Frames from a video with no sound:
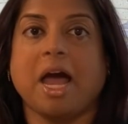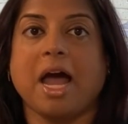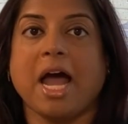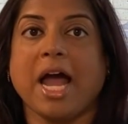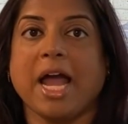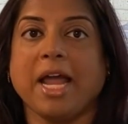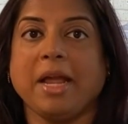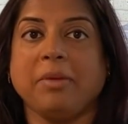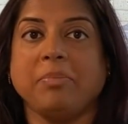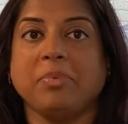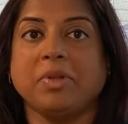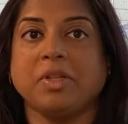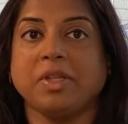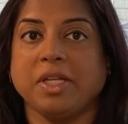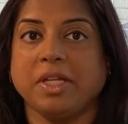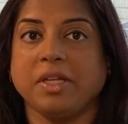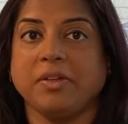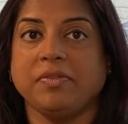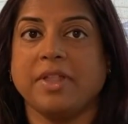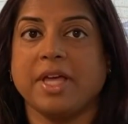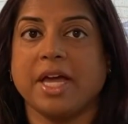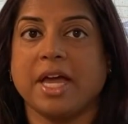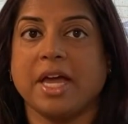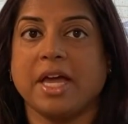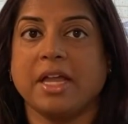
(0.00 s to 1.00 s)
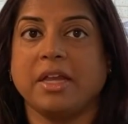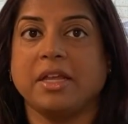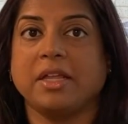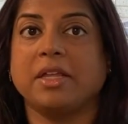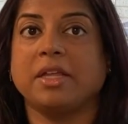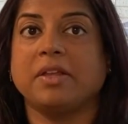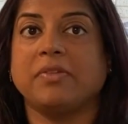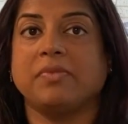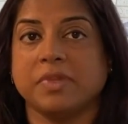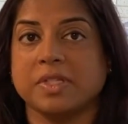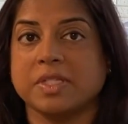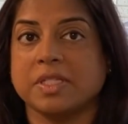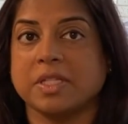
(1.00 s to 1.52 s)
I believe that
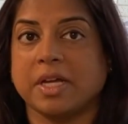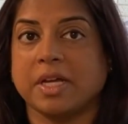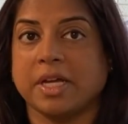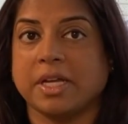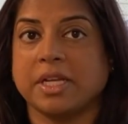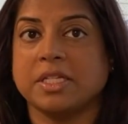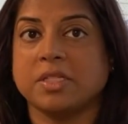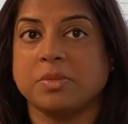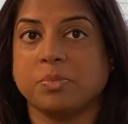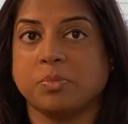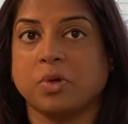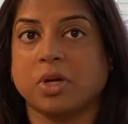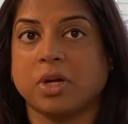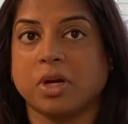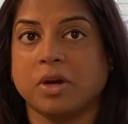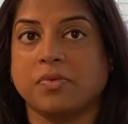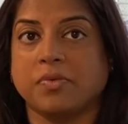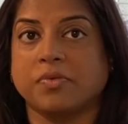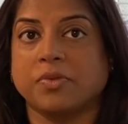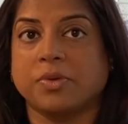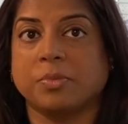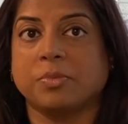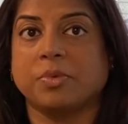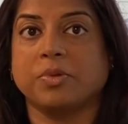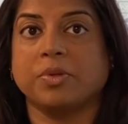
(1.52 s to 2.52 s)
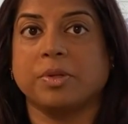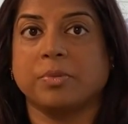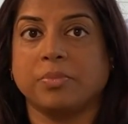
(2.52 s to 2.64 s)
Invisalign is more comfortable